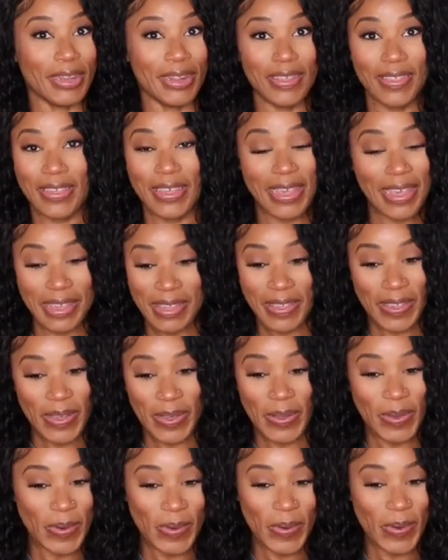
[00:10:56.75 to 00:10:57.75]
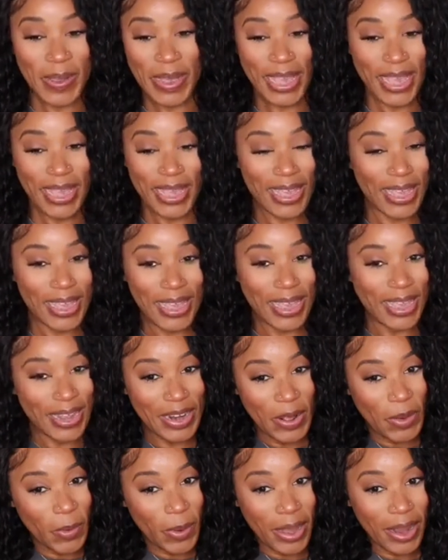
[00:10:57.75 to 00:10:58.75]
this isn't going
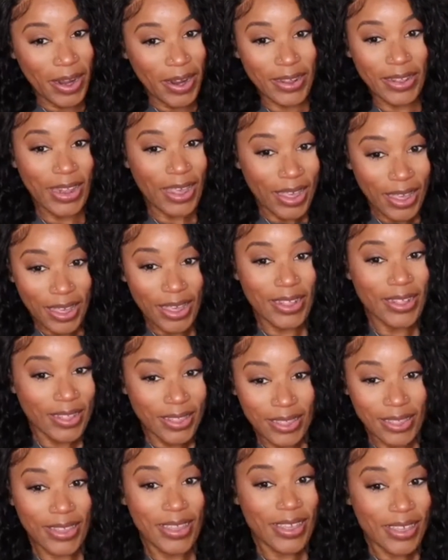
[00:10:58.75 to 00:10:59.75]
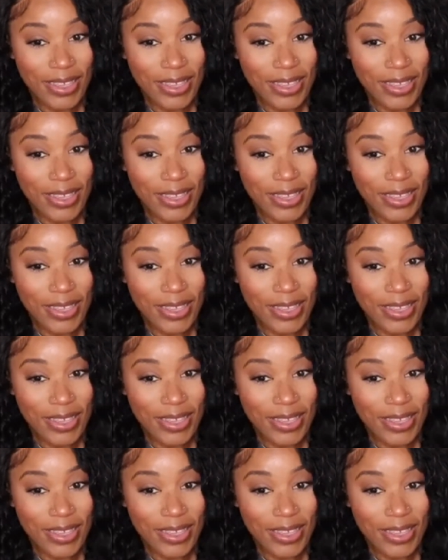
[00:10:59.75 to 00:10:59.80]
anywhere. Like,